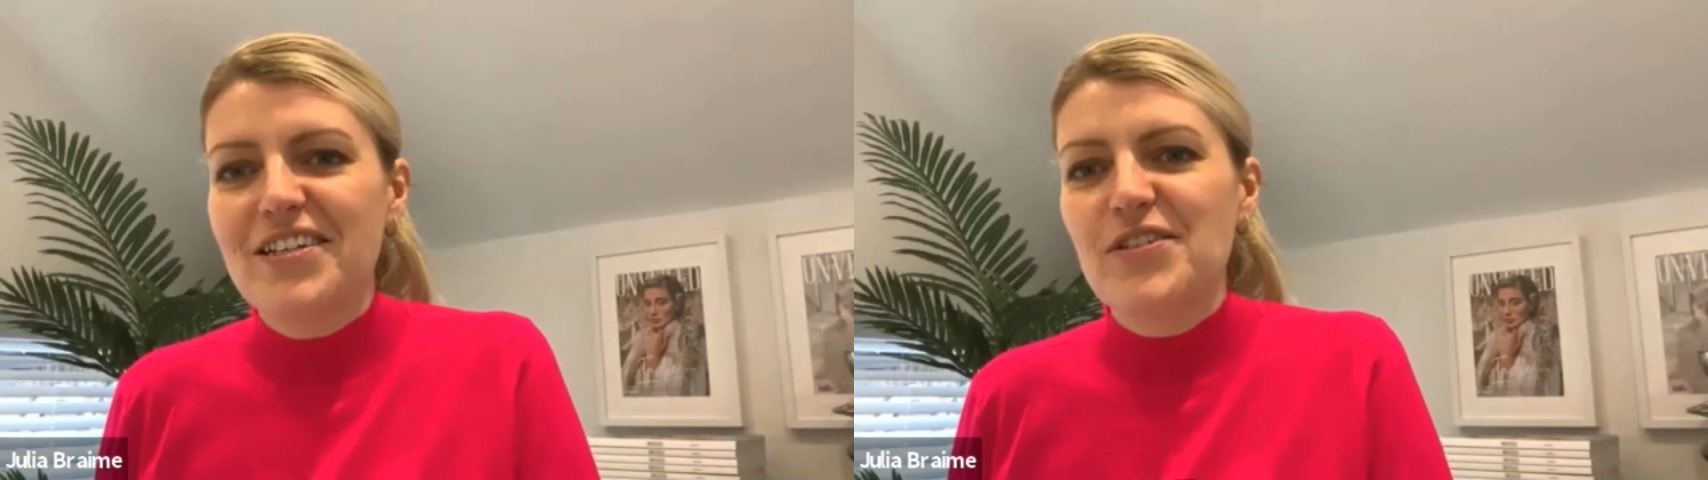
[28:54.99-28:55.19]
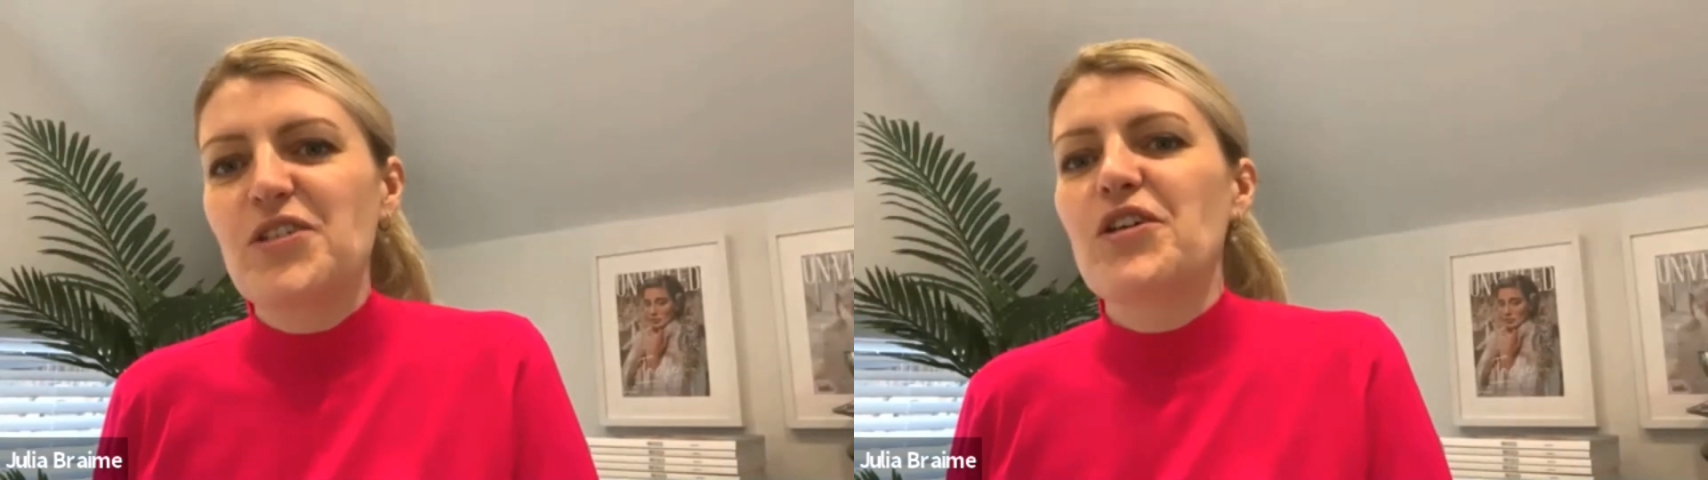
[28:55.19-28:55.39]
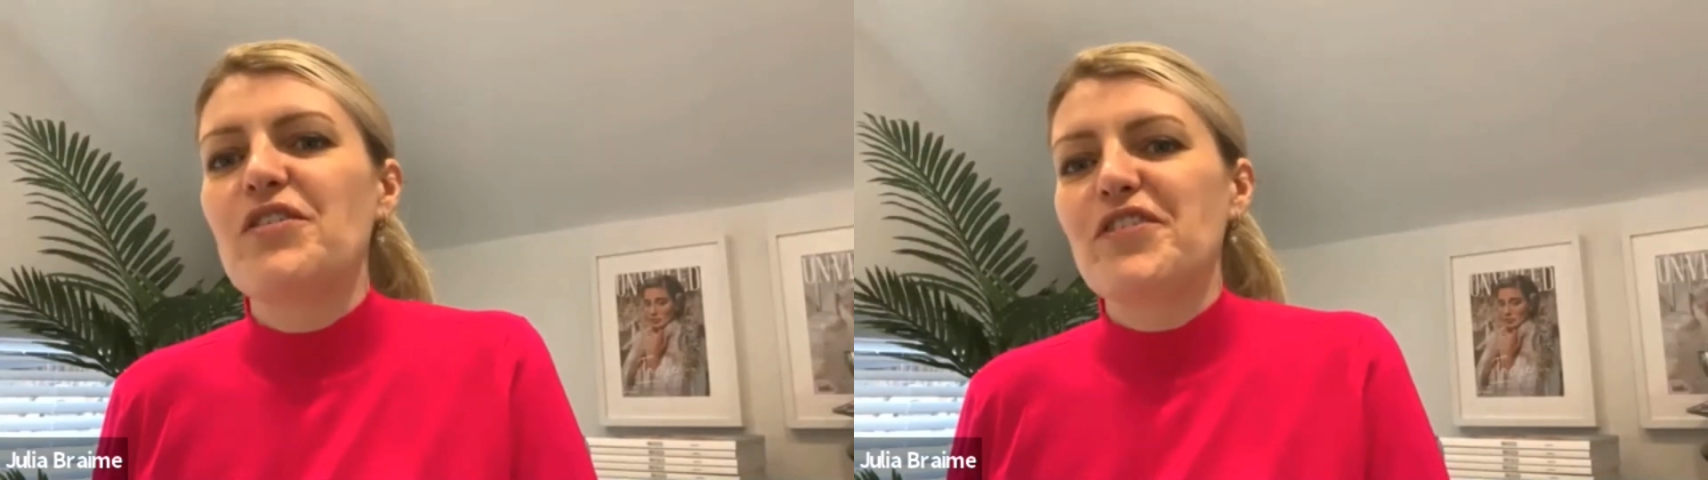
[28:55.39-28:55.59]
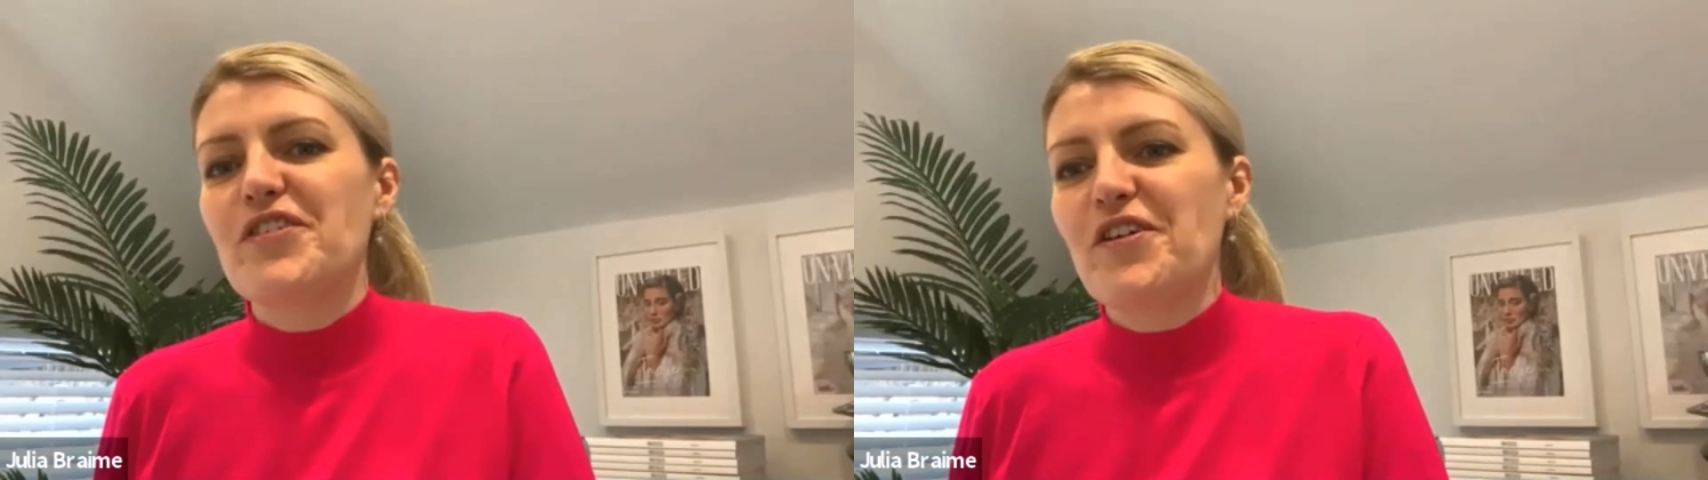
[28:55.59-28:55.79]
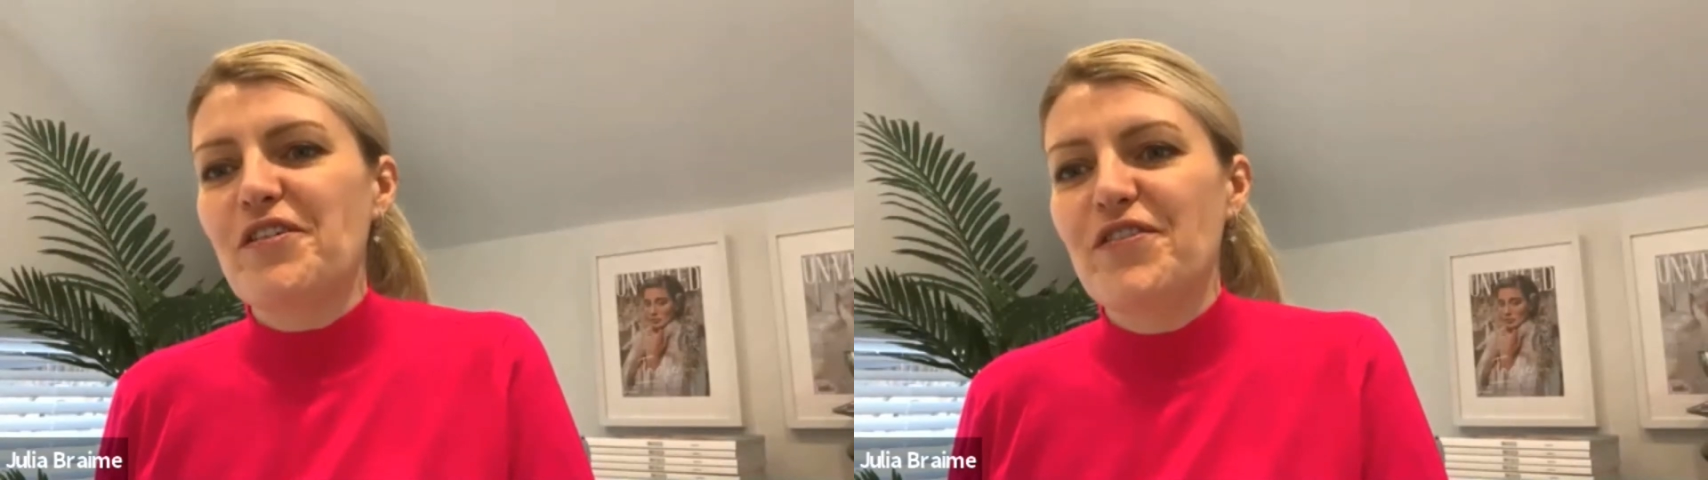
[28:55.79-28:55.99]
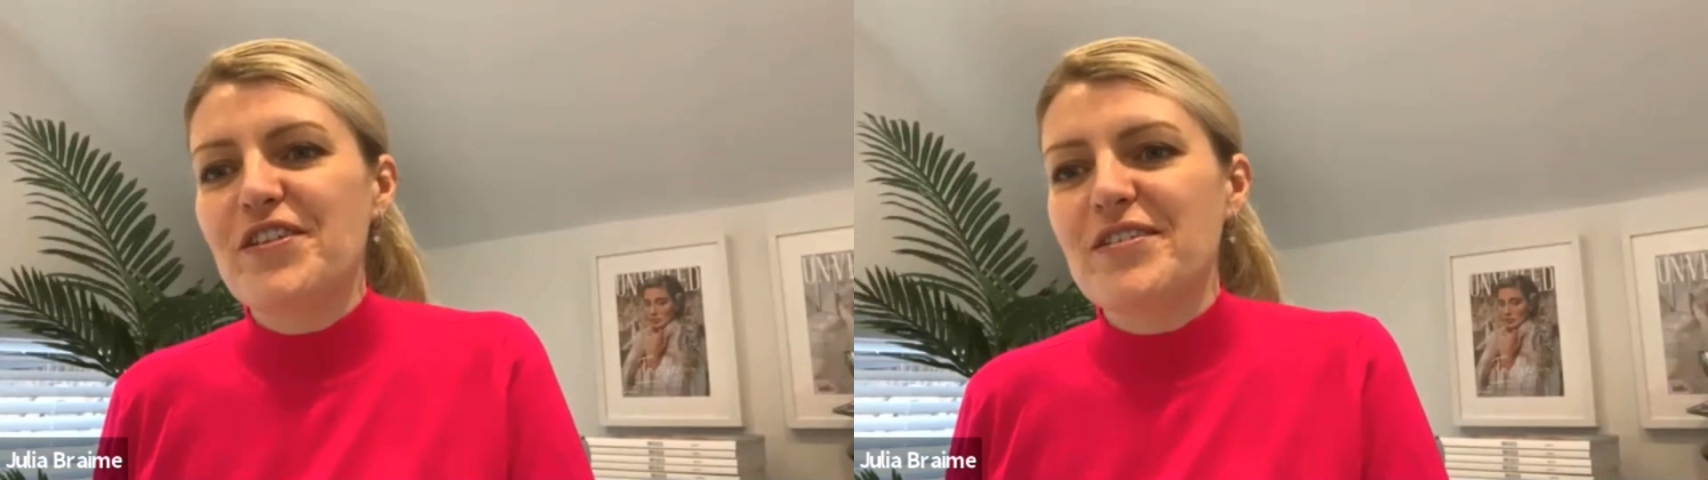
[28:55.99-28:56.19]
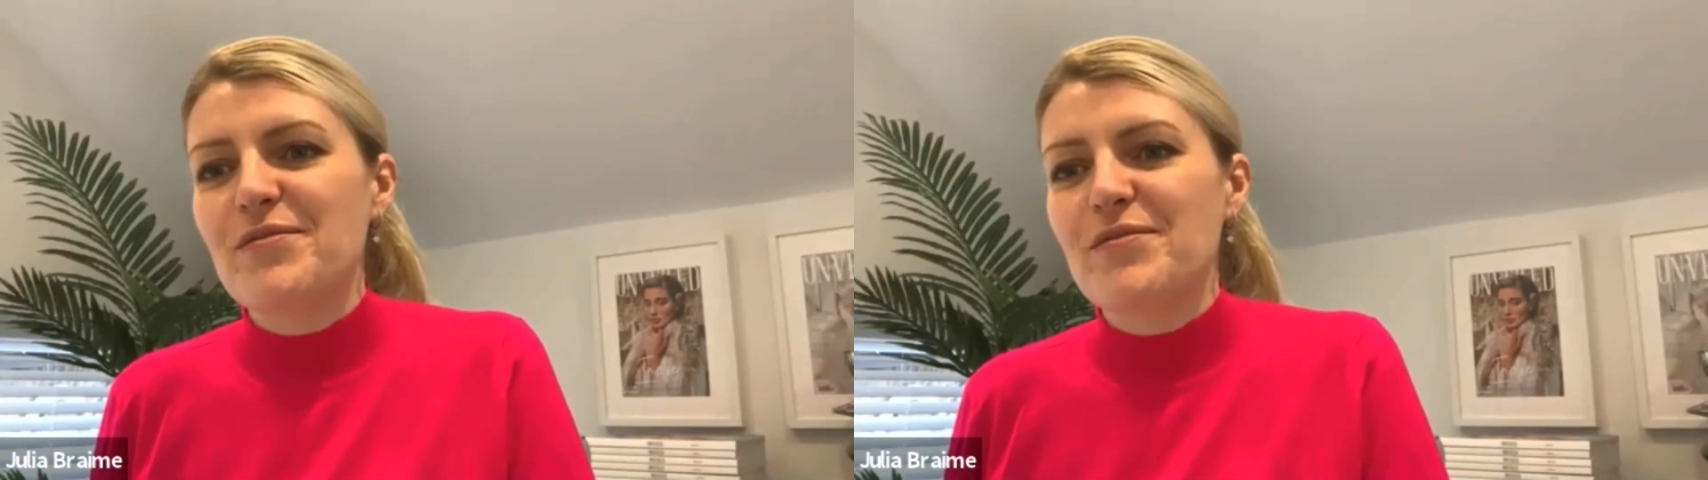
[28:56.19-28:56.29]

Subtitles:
such good photographers as